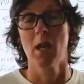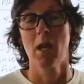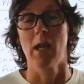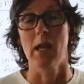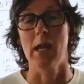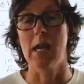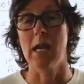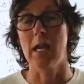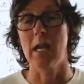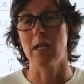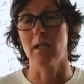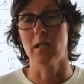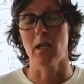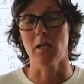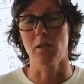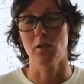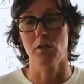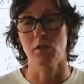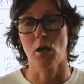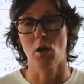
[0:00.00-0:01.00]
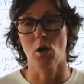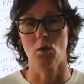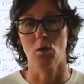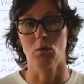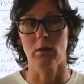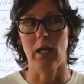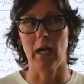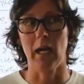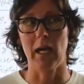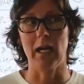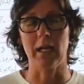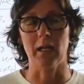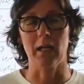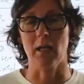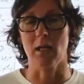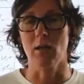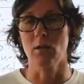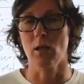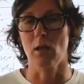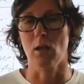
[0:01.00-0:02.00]
And so like,
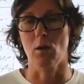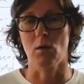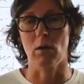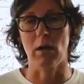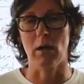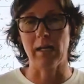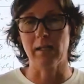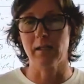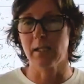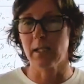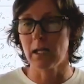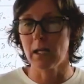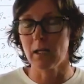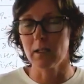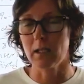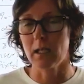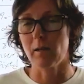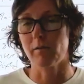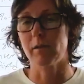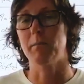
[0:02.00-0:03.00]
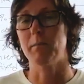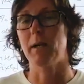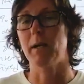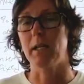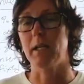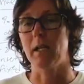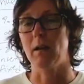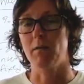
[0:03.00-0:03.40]
I tell everybody,